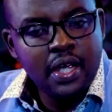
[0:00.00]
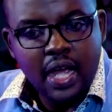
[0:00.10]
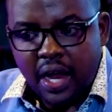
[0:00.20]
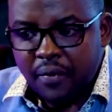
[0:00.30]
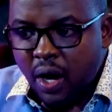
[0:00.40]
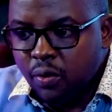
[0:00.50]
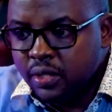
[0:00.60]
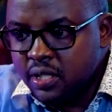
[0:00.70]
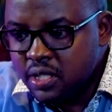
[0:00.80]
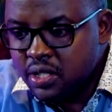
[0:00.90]
around
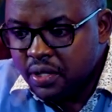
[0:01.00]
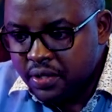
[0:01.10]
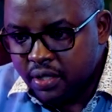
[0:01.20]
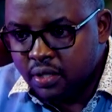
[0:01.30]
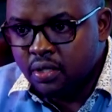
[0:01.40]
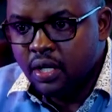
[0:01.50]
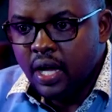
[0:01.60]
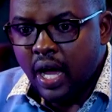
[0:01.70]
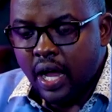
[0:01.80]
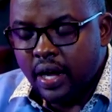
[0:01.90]
these children
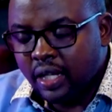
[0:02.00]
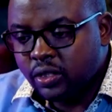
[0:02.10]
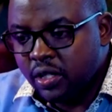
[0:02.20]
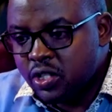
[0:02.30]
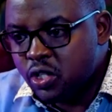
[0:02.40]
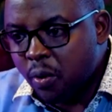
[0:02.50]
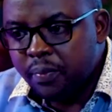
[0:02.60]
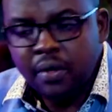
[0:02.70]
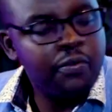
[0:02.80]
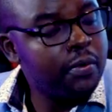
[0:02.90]
and actually stop
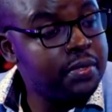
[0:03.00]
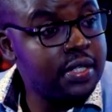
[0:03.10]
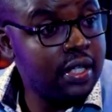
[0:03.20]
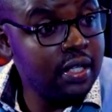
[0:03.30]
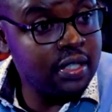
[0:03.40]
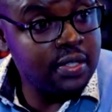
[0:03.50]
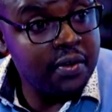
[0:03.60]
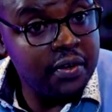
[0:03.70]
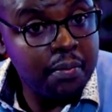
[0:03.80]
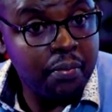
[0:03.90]
them from seeking this
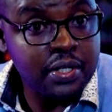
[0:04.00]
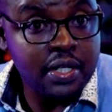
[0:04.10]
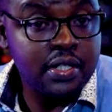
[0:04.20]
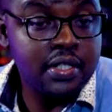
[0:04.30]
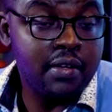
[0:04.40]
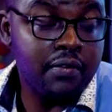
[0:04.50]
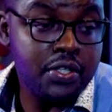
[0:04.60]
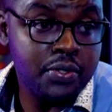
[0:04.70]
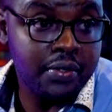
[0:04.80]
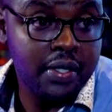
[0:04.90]
very important intervention.